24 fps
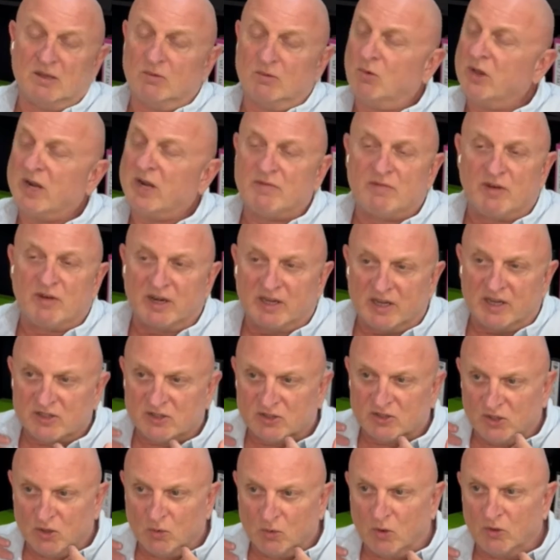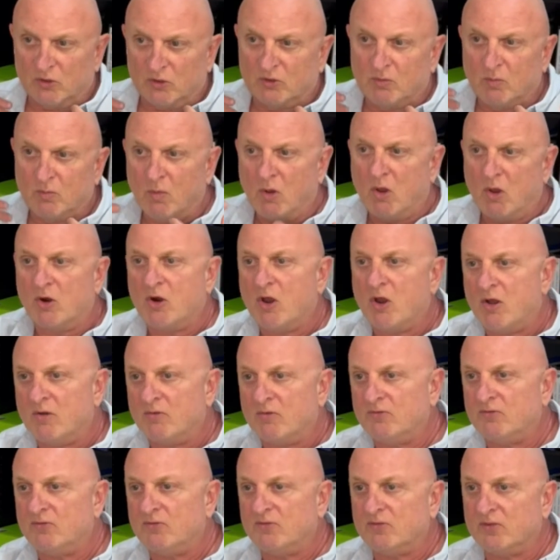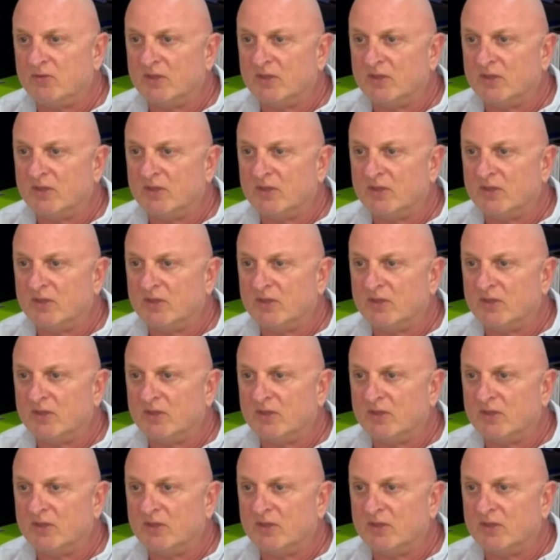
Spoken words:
whatever it is you want more of,